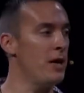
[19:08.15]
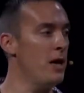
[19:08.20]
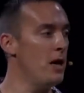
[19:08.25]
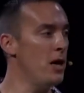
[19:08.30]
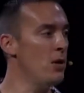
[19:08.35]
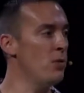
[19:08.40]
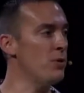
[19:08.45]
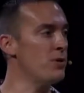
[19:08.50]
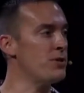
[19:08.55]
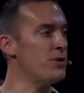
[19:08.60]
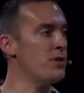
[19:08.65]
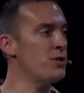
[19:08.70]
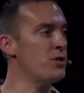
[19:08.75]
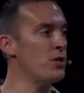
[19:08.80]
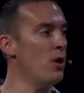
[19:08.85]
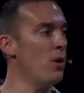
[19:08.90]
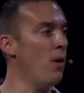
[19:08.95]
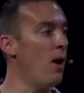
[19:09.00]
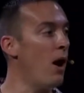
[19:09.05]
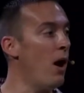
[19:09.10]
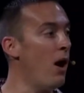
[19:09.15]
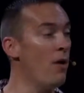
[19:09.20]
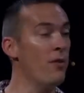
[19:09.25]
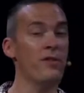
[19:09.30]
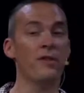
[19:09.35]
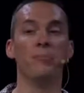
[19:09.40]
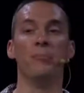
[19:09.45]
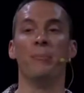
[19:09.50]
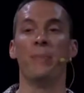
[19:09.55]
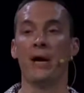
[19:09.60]
was to show all the
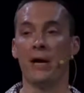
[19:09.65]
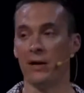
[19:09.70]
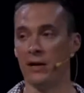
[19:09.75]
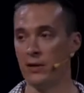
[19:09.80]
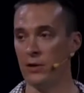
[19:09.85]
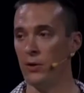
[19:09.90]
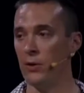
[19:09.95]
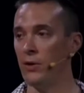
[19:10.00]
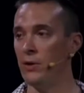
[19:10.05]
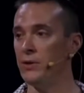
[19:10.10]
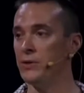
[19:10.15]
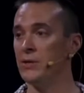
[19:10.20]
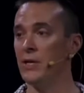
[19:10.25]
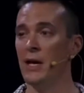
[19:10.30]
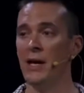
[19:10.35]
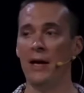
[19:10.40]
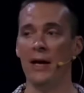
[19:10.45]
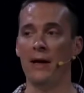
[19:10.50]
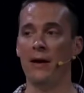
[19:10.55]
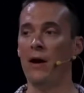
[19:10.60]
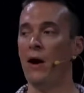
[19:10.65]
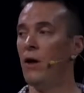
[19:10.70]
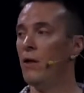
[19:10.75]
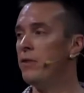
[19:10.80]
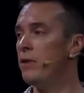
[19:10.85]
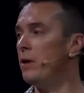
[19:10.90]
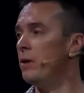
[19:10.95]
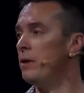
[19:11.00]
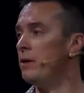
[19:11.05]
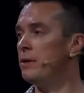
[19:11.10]
miracles and all
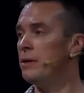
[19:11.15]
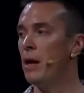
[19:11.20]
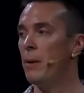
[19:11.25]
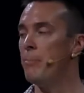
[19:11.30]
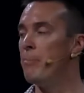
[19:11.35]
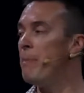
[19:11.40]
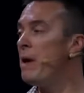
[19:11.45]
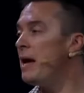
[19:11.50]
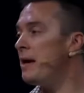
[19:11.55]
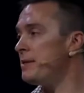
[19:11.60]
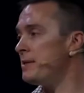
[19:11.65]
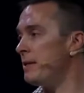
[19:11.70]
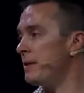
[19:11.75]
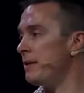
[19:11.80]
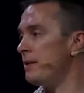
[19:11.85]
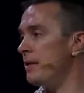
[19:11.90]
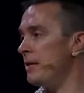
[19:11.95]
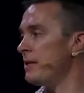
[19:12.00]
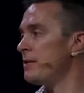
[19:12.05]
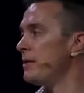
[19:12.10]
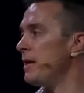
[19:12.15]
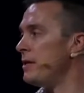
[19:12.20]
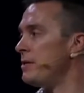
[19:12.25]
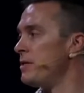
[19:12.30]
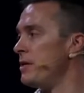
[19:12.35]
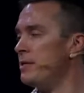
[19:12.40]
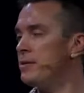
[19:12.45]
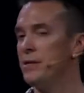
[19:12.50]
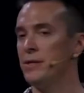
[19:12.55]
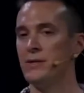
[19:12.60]
the amazing things that
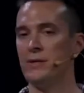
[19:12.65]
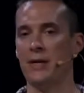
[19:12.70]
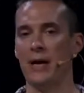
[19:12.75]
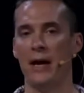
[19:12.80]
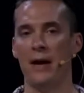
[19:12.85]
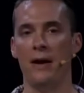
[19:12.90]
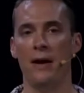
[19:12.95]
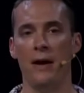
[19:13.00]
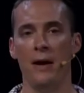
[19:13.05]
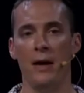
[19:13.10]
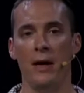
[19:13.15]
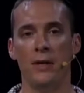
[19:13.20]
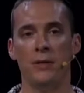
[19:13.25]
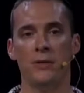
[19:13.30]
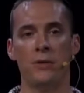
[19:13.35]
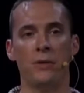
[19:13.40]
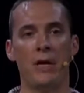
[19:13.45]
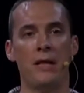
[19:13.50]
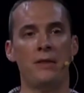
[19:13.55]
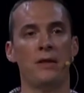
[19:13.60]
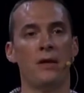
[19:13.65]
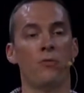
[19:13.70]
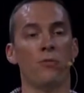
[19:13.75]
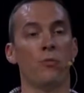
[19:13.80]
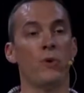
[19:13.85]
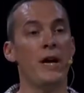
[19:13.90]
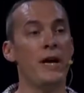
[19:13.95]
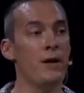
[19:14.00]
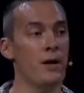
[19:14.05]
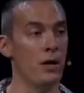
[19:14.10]
Jesus said, so that the
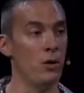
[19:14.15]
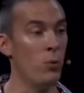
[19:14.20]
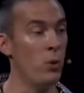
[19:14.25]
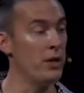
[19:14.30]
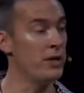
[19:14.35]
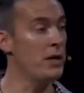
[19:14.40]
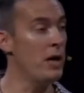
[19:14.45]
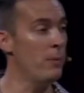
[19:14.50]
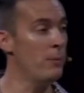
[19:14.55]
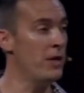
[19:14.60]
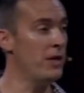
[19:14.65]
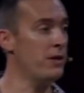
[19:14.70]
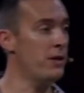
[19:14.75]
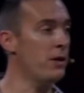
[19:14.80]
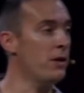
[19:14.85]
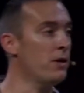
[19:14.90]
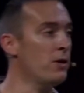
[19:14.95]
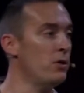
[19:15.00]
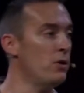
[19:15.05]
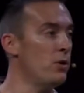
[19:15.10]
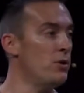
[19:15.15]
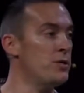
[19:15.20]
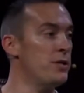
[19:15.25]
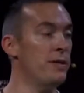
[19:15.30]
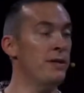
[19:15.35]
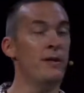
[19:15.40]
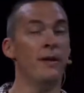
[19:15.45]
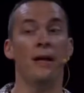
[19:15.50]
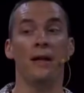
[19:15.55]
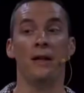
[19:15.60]
reader would come to the
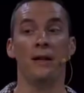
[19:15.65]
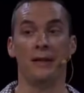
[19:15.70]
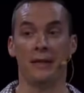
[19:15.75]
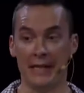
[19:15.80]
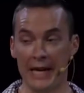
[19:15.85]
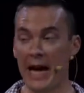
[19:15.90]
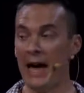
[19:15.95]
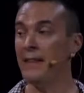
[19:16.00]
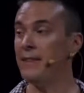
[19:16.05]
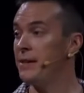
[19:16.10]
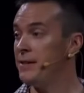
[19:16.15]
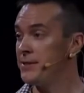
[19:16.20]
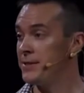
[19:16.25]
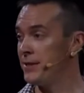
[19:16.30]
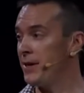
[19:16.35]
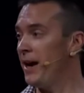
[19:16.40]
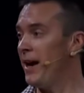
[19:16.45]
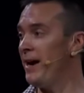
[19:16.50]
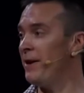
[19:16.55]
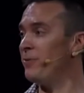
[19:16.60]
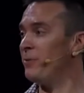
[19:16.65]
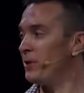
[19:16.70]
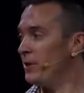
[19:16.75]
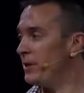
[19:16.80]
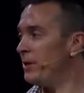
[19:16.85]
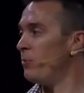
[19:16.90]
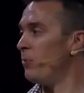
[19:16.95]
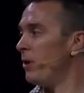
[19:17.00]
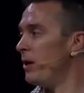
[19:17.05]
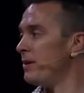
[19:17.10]
conclusion, yeah, this guy really
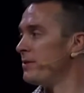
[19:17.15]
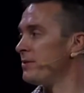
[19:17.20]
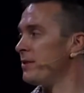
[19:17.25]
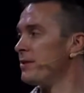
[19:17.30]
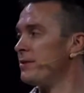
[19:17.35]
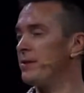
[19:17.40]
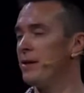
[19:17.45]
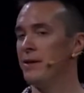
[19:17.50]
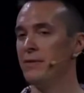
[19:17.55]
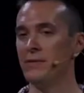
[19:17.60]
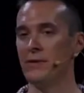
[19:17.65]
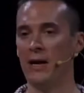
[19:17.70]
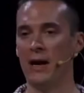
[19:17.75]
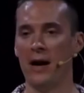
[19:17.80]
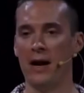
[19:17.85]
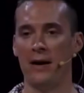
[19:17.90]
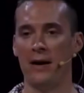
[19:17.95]
was the Son of God.